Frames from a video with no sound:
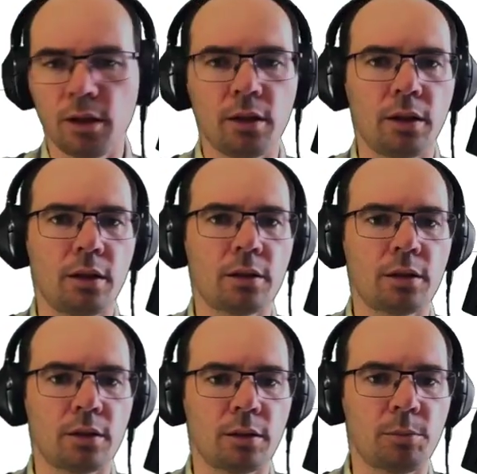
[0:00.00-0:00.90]
And
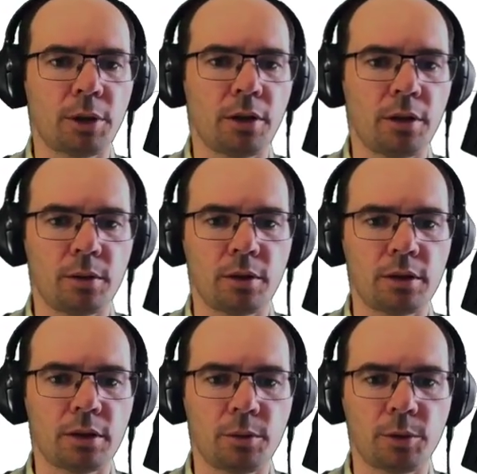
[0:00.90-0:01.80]
by the
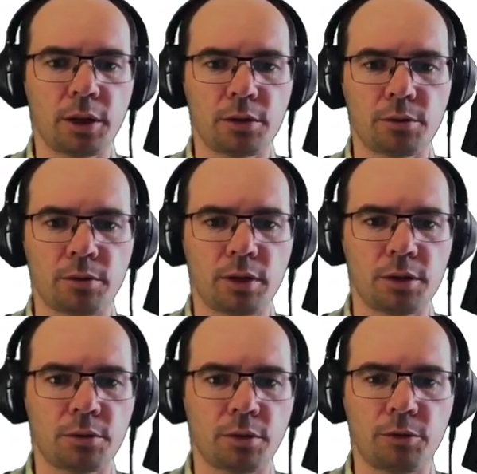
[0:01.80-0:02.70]
time we get
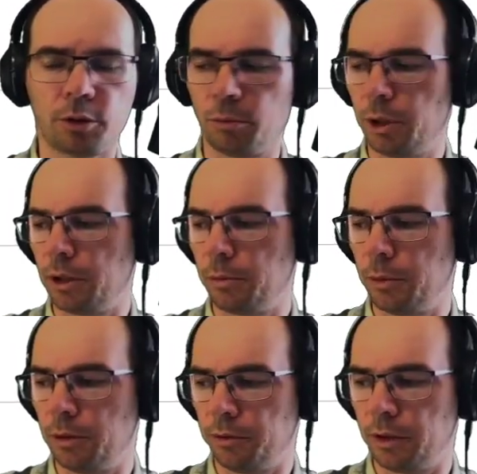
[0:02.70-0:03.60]
down to the very bottom
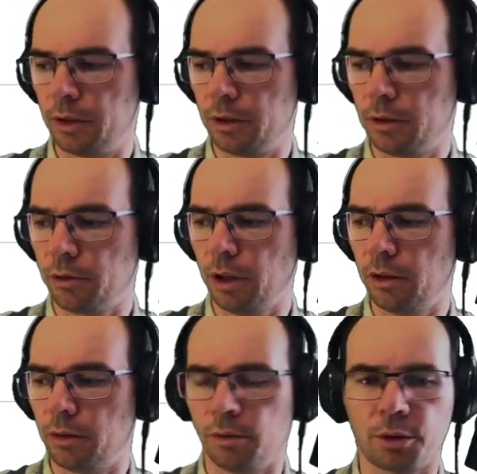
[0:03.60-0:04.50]
of this
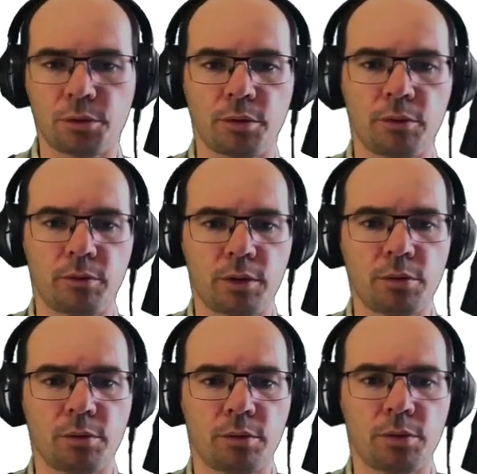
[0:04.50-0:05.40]
tree, or to
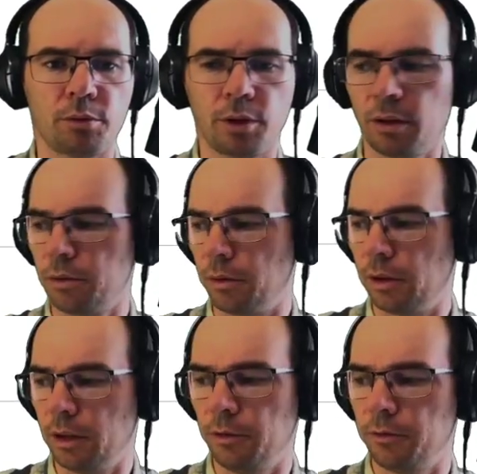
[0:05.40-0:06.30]
the
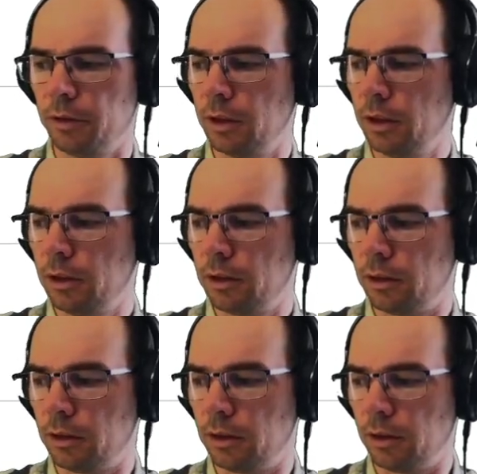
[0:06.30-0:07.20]
leaf,
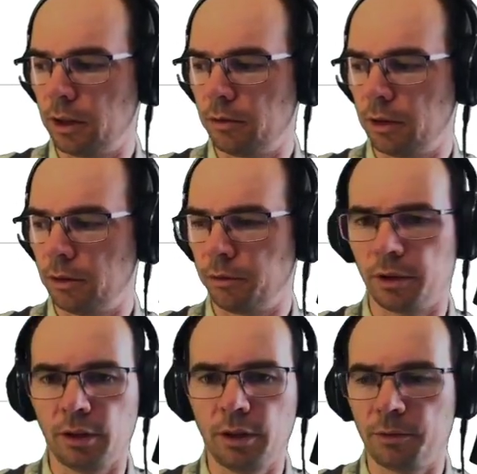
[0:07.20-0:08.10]
the level of
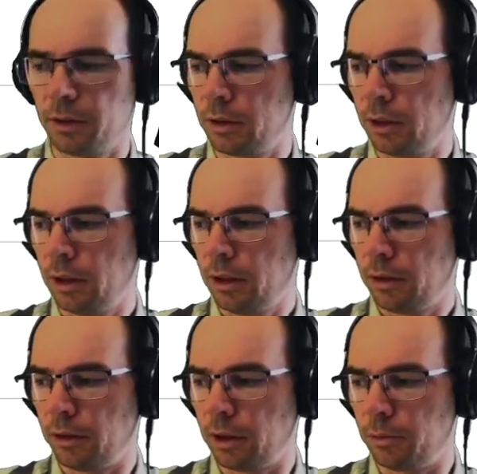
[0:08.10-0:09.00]
the leaves,
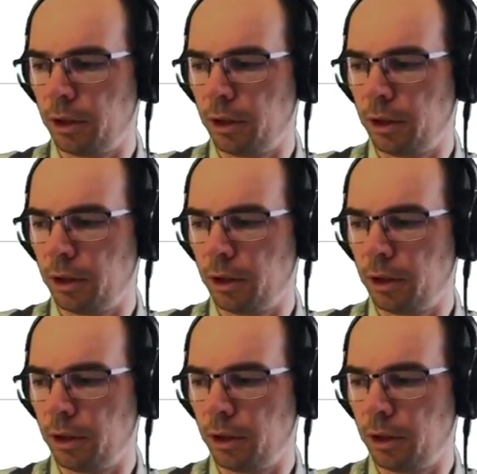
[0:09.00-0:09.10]
then we